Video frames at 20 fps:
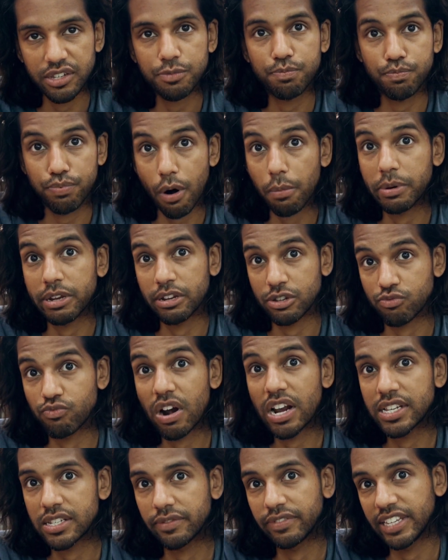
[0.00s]
it's
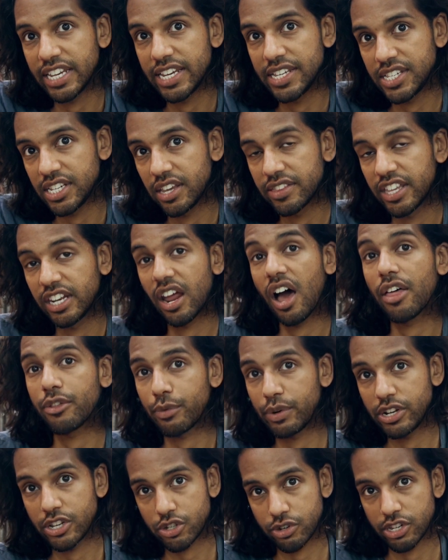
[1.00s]
relatively easier than
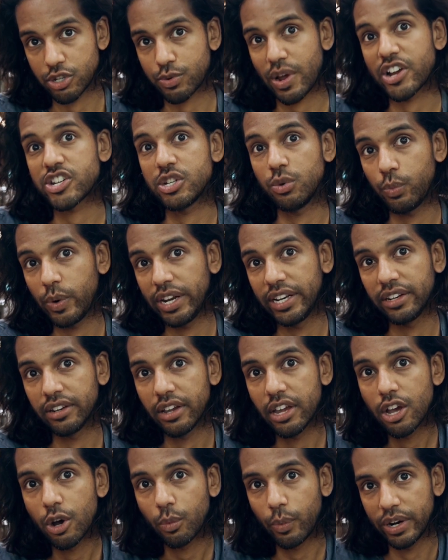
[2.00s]
other industries to actually
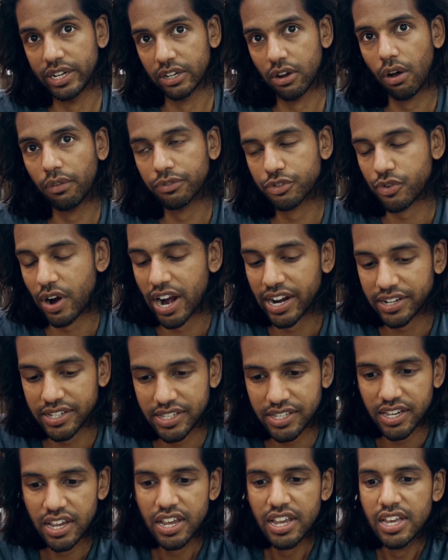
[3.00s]
win
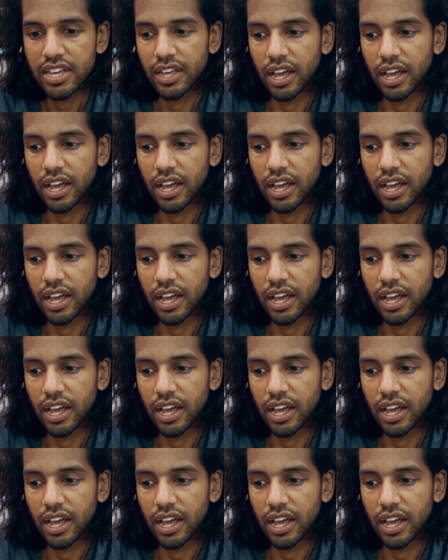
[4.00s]
contracts.